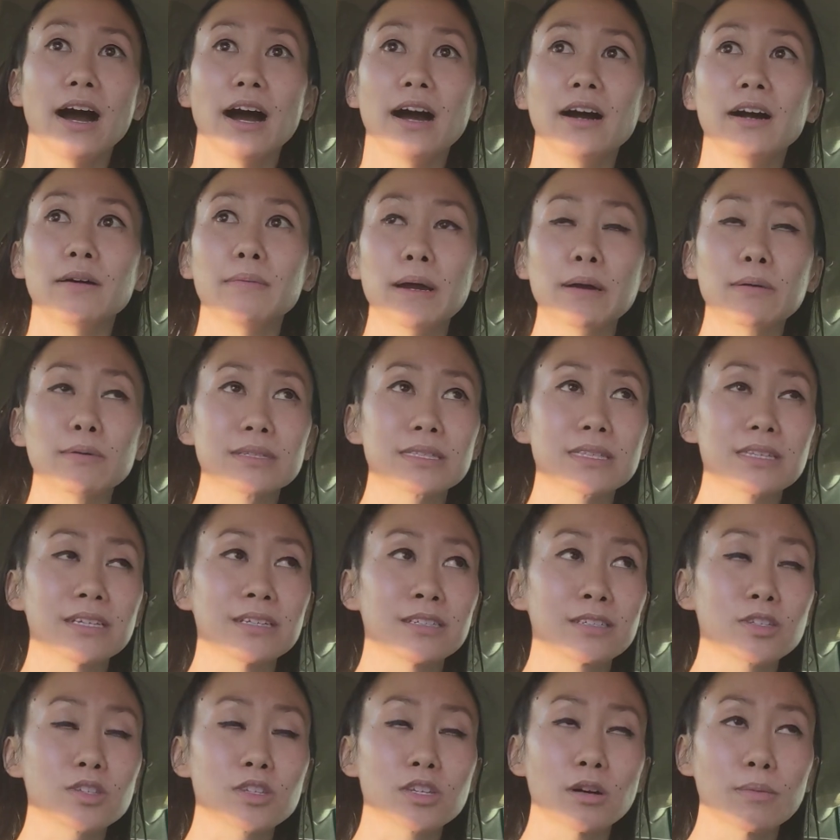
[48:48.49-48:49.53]
I was
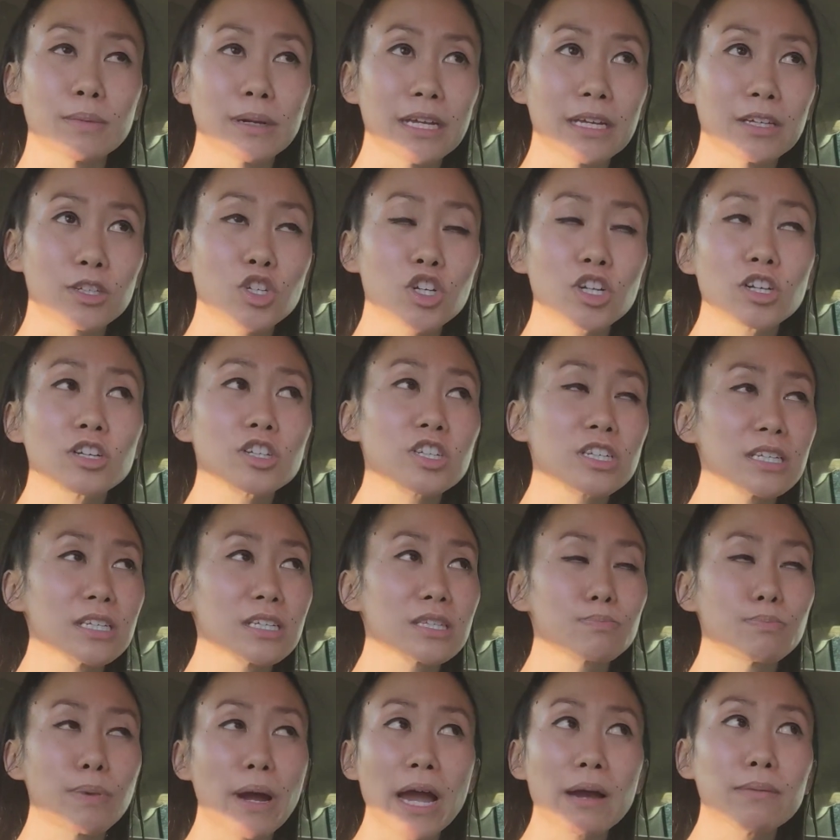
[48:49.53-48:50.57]
in so many
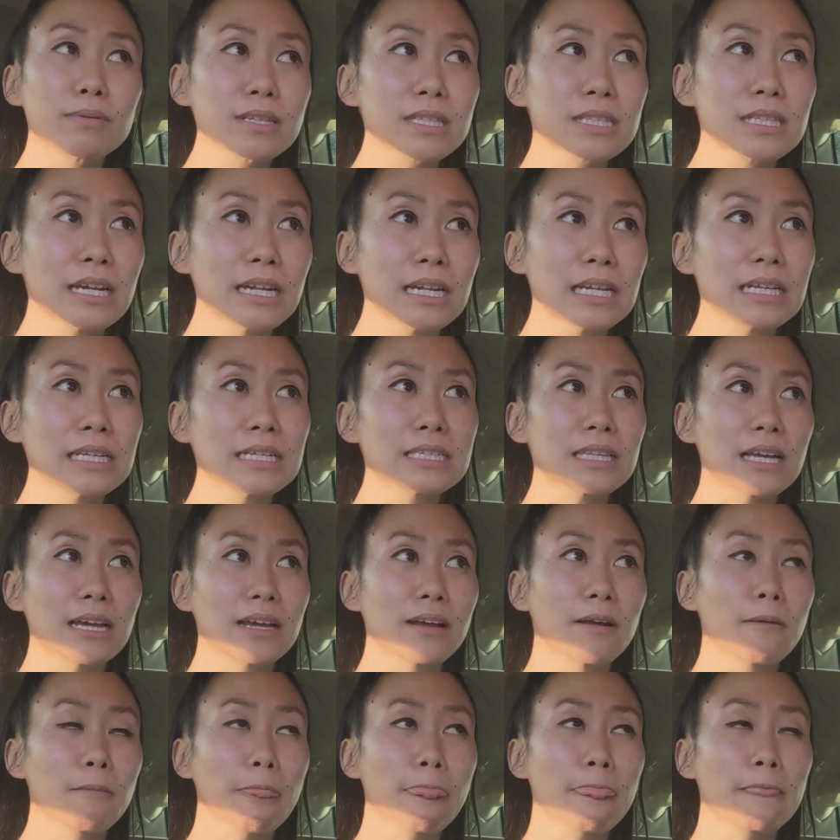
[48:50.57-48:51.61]
churches, Bible studies,
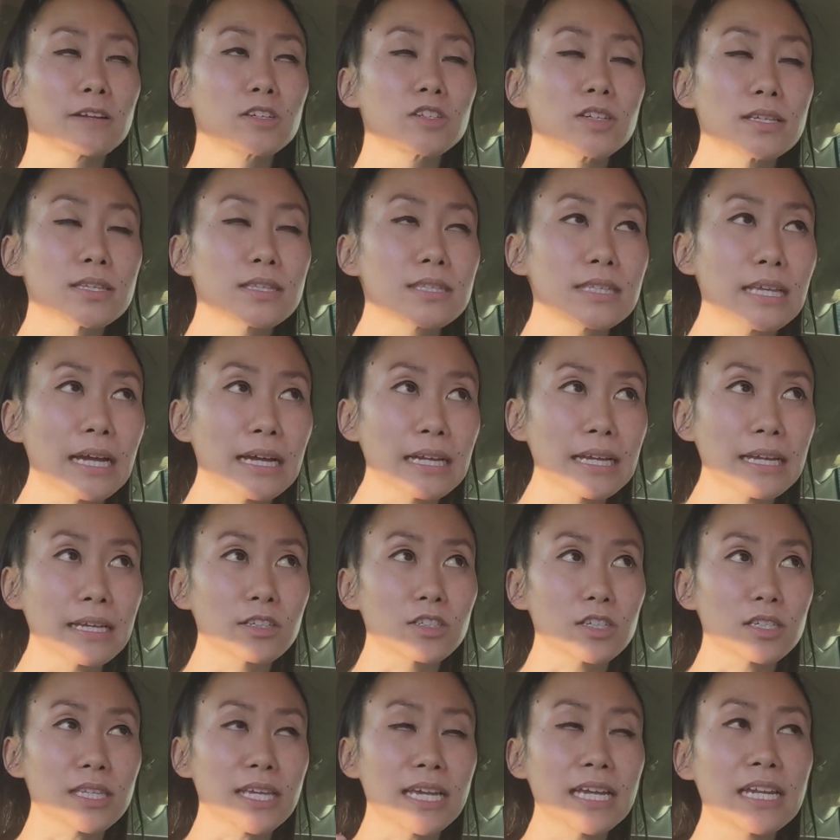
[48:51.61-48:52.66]
like just
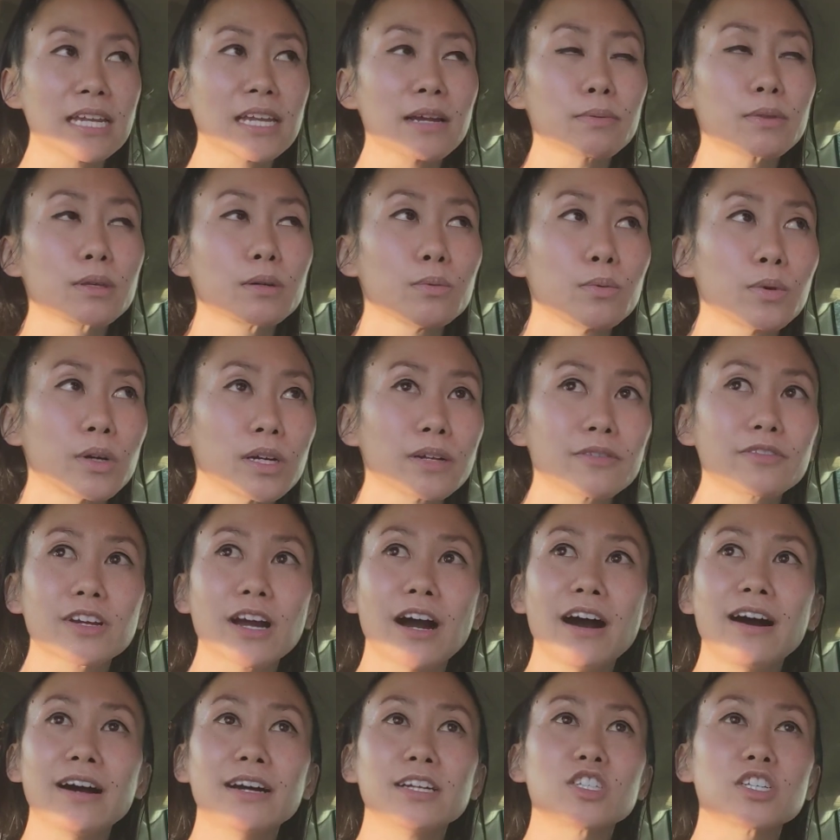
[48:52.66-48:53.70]
studying, just eating up the word of
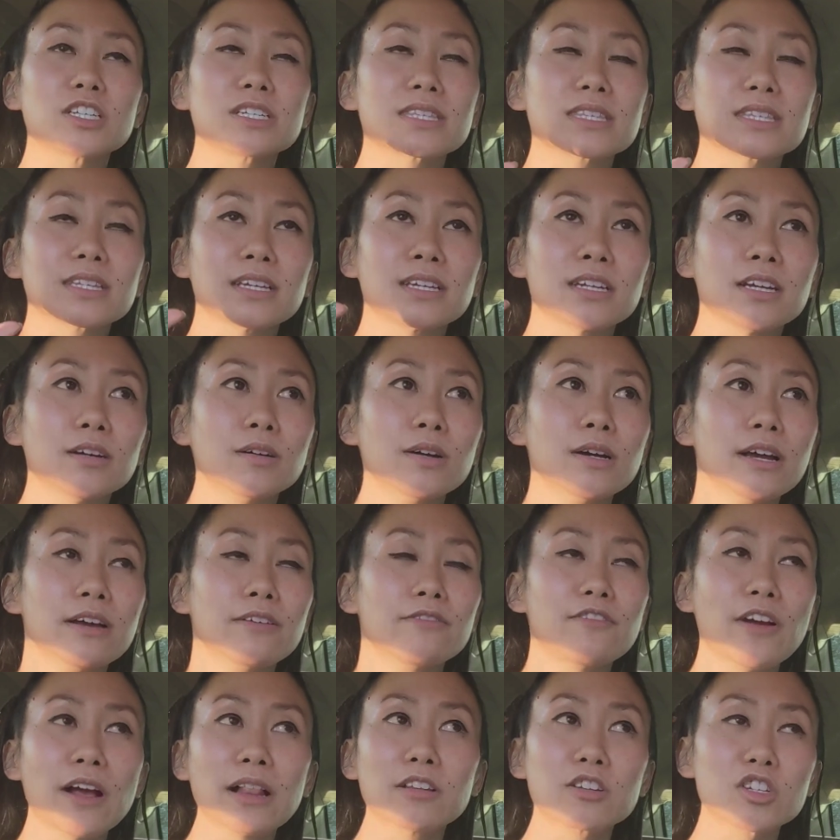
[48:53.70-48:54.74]
God, just, you know,
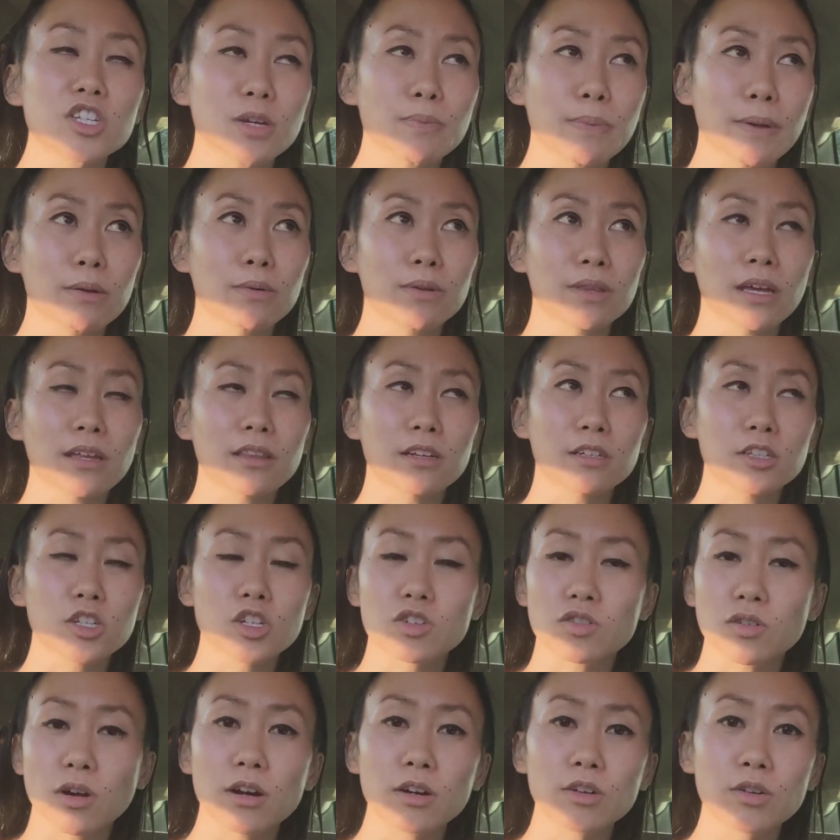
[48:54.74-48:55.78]
fellowshipping with other
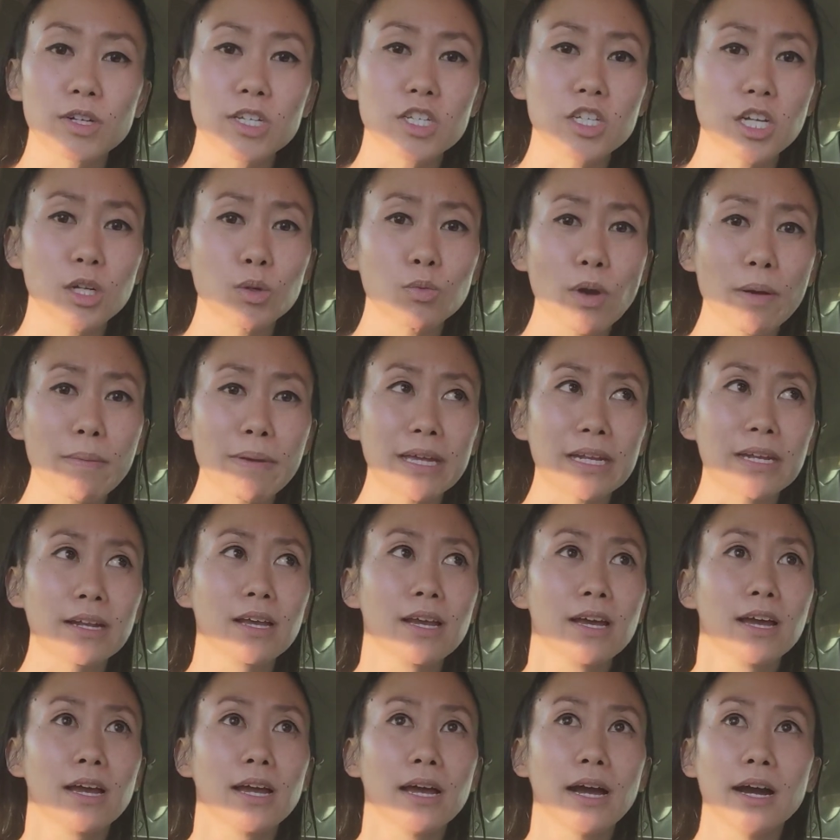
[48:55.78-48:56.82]
strong Christian women,
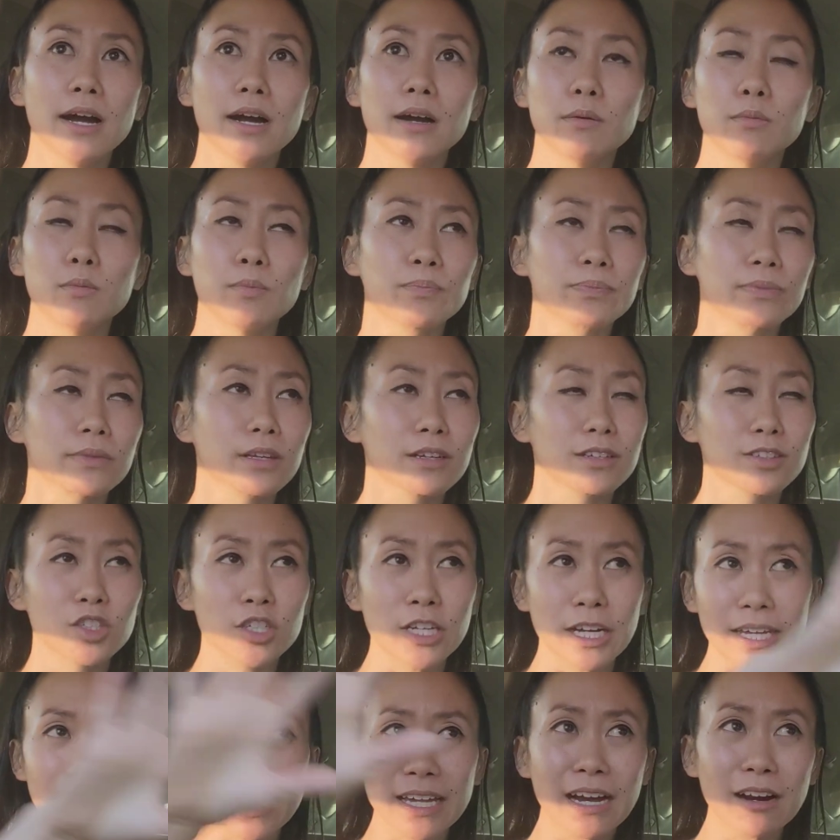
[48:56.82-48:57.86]

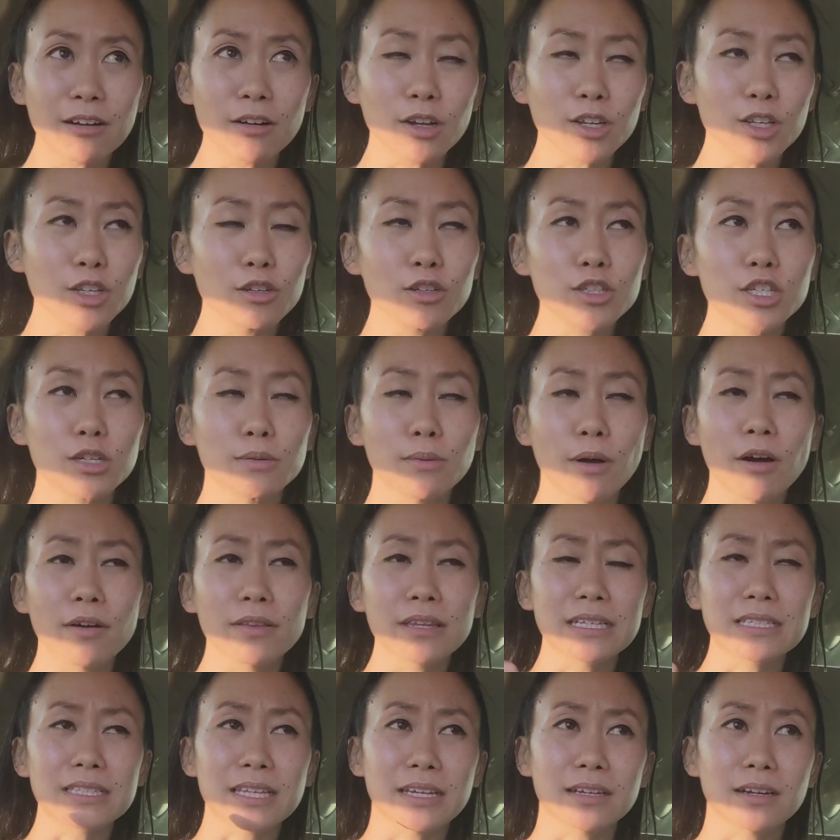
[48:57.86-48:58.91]
checking out on YouTube all
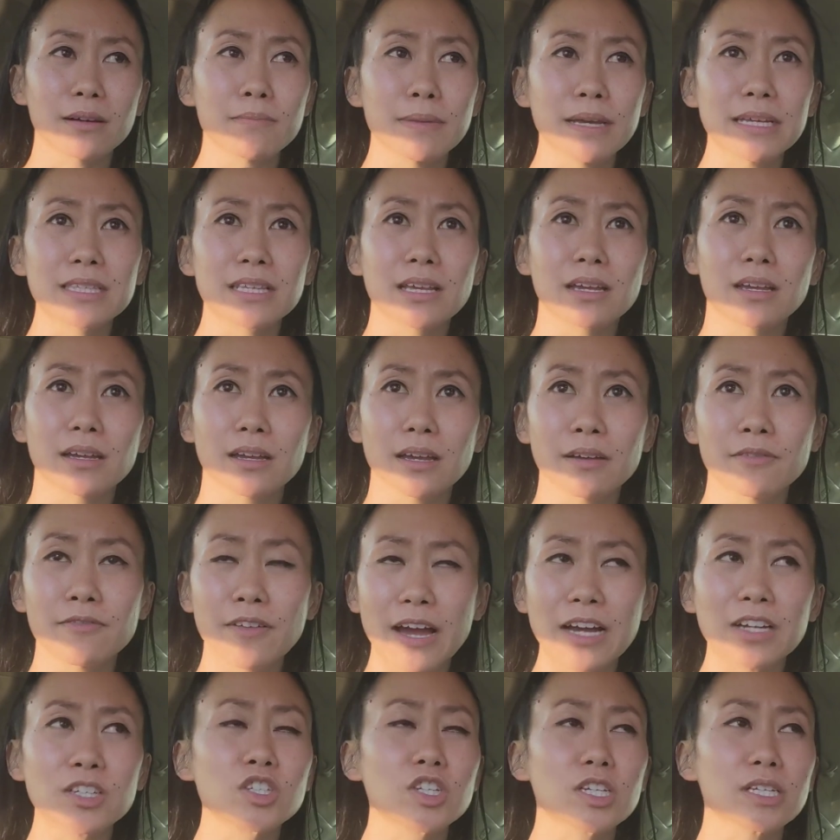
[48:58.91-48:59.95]
these like amazing
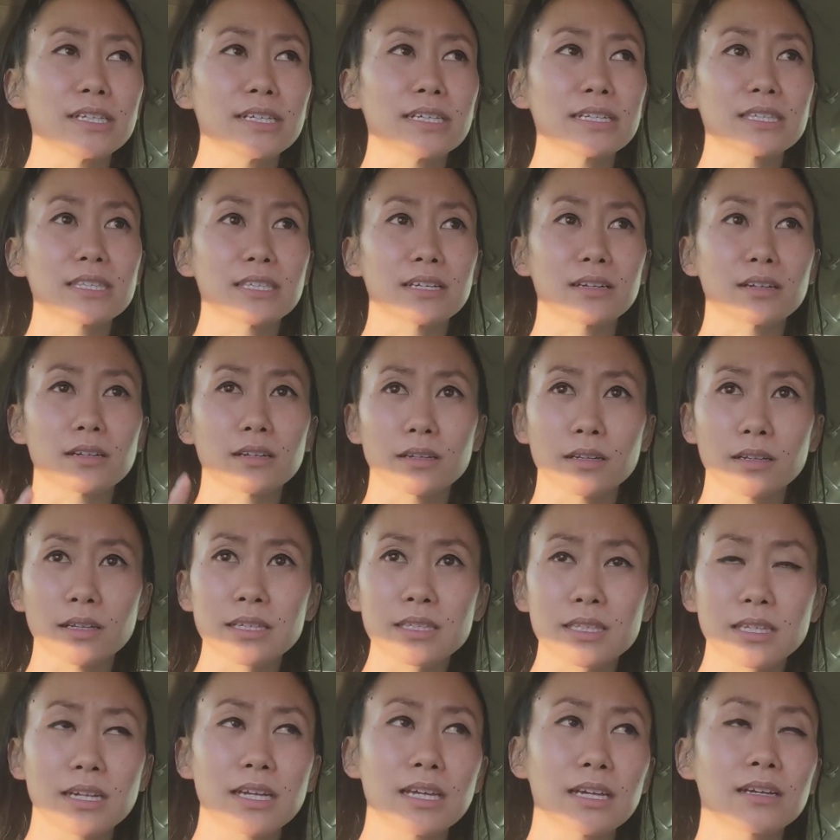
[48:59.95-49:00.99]
evangelists and
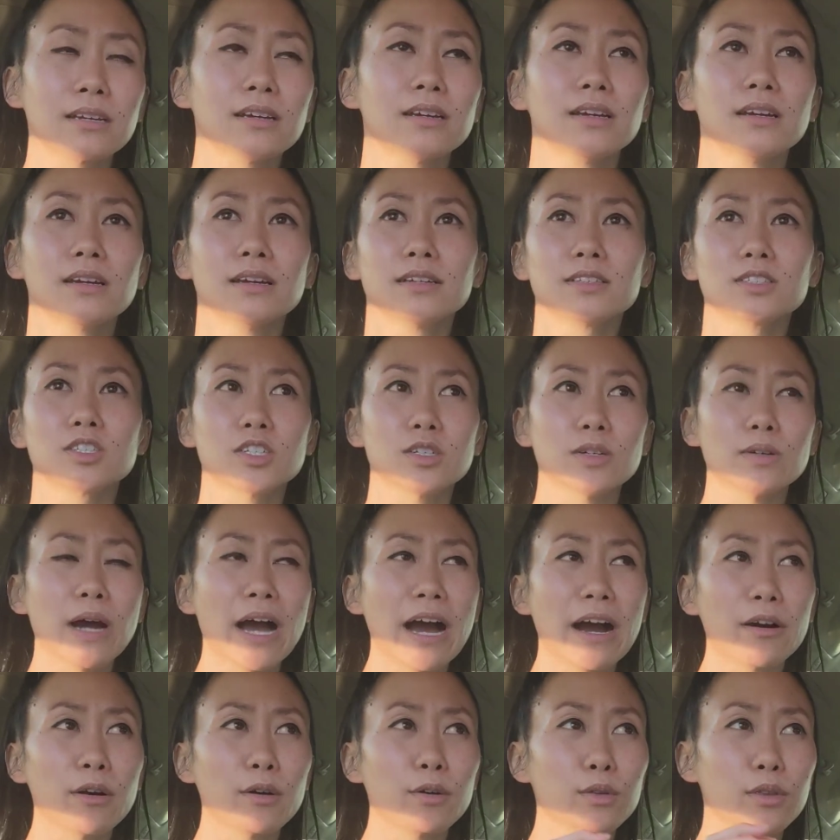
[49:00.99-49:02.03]
listening to
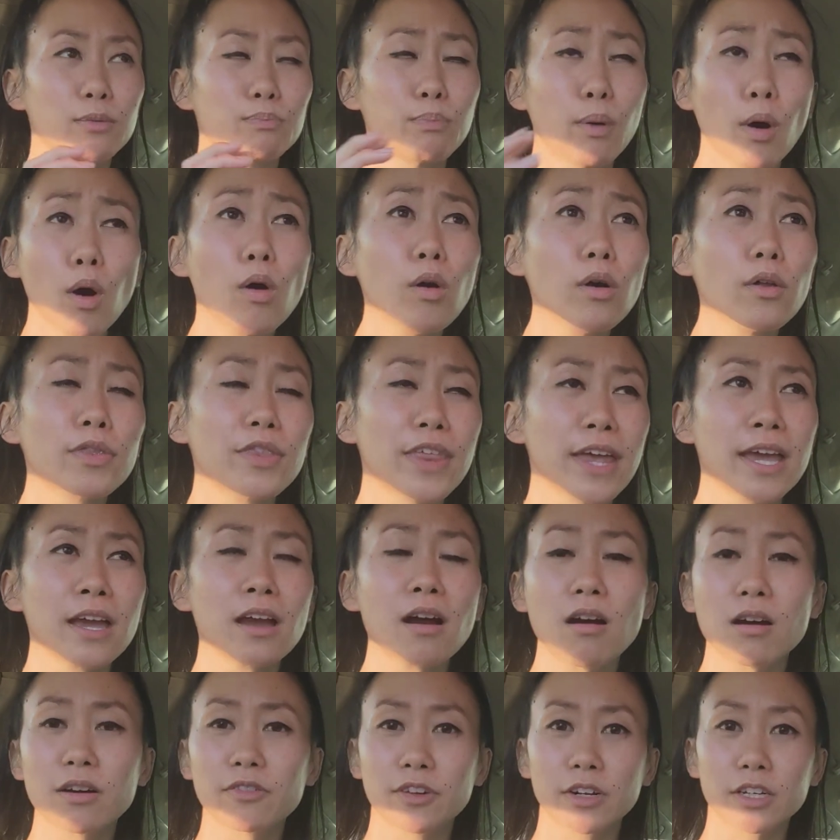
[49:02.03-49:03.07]
how bold they
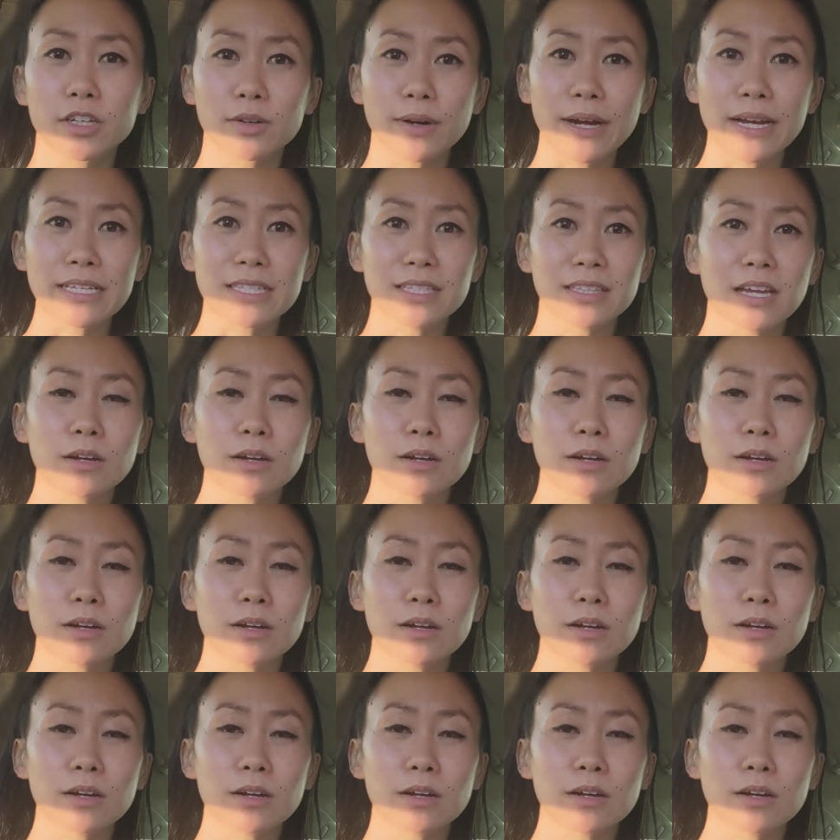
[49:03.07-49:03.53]
are for Christ.